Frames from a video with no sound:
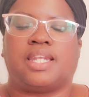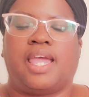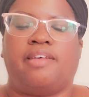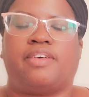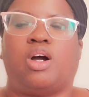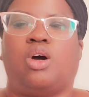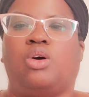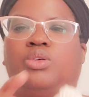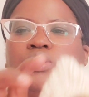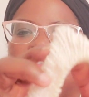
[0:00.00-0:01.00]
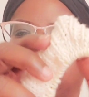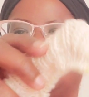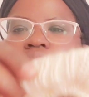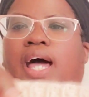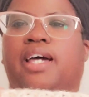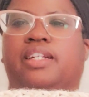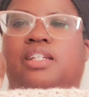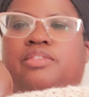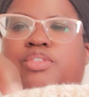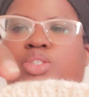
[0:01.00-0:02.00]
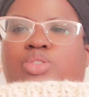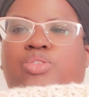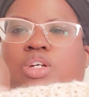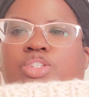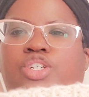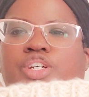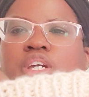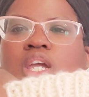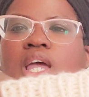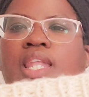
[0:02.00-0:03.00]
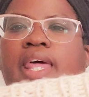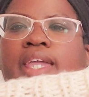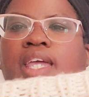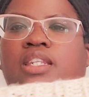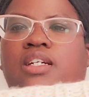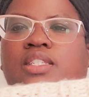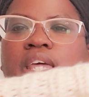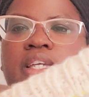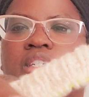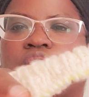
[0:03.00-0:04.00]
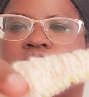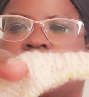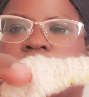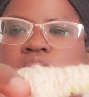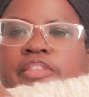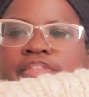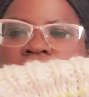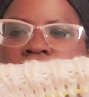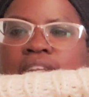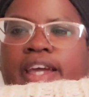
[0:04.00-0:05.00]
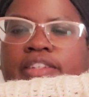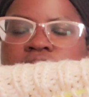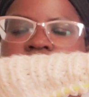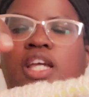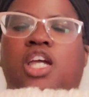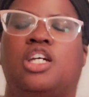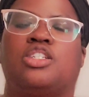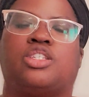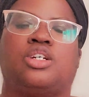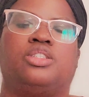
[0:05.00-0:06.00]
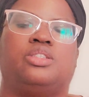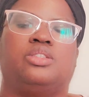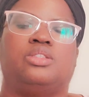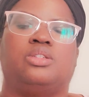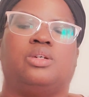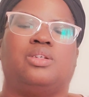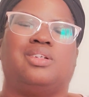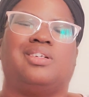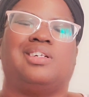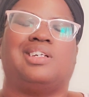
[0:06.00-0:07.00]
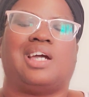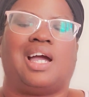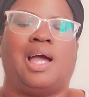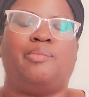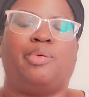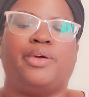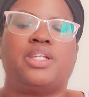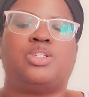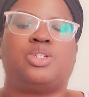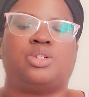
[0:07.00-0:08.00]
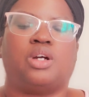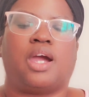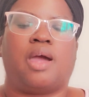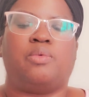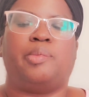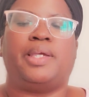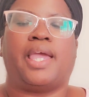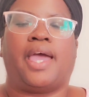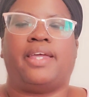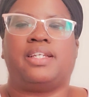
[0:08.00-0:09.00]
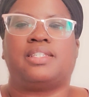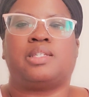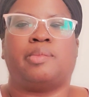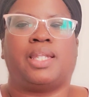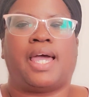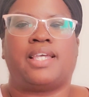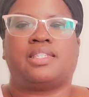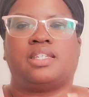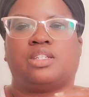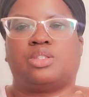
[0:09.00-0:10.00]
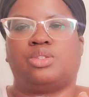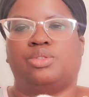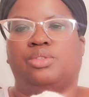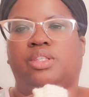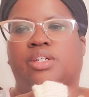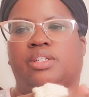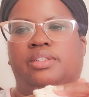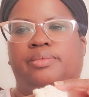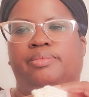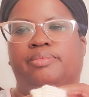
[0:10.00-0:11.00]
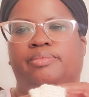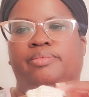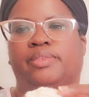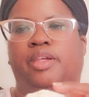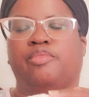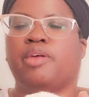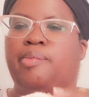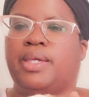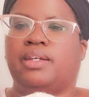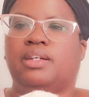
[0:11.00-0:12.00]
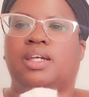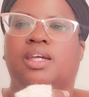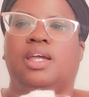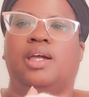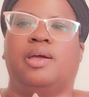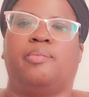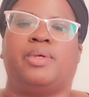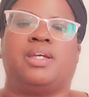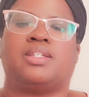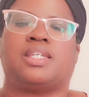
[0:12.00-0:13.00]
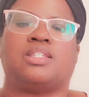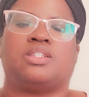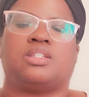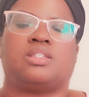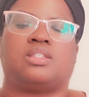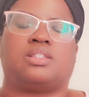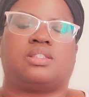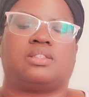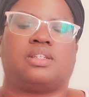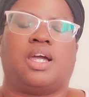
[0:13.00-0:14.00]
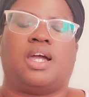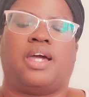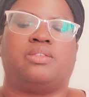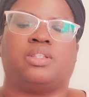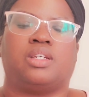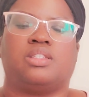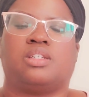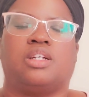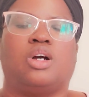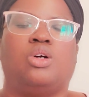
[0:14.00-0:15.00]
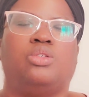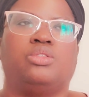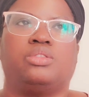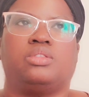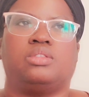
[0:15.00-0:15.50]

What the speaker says: have a whole lot of structure. Like, it looks like it's just gonna fan out. So I'm pretty sure I will be adding some elastic to the ribbing, because I don't think it's gonna hold